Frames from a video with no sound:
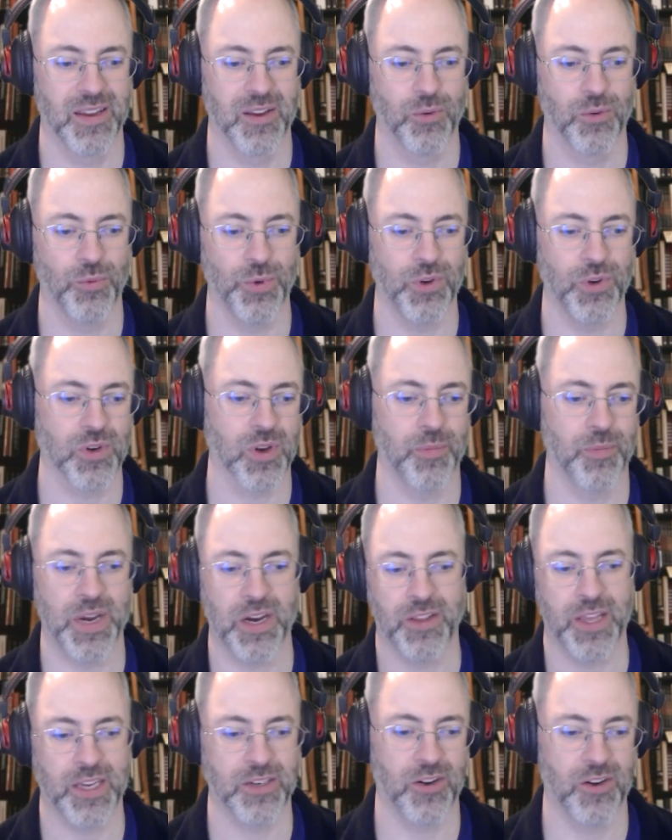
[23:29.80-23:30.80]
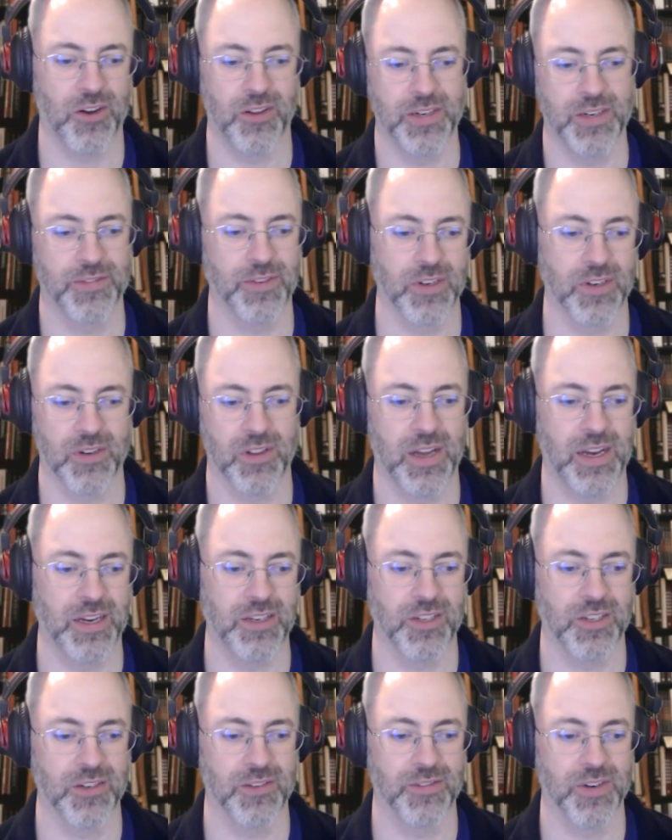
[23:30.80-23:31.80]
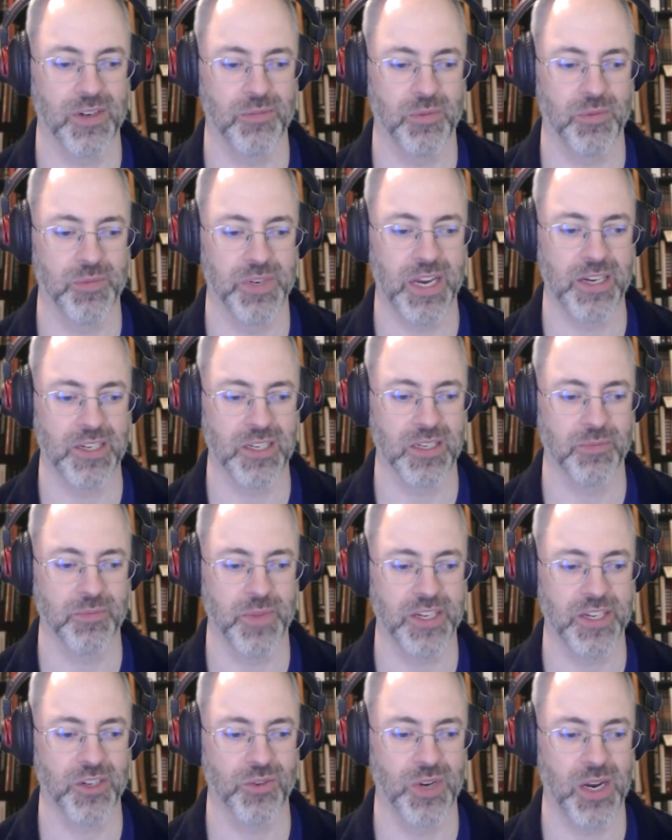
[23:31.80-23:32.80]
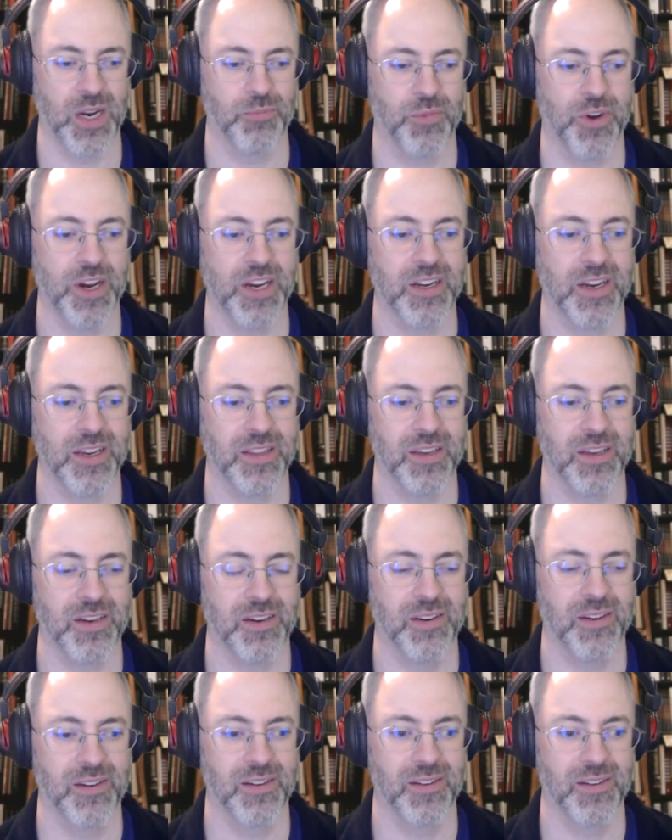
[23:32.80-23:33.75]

We will compare that to all the different client server implementations and make sure we're not breaking anything.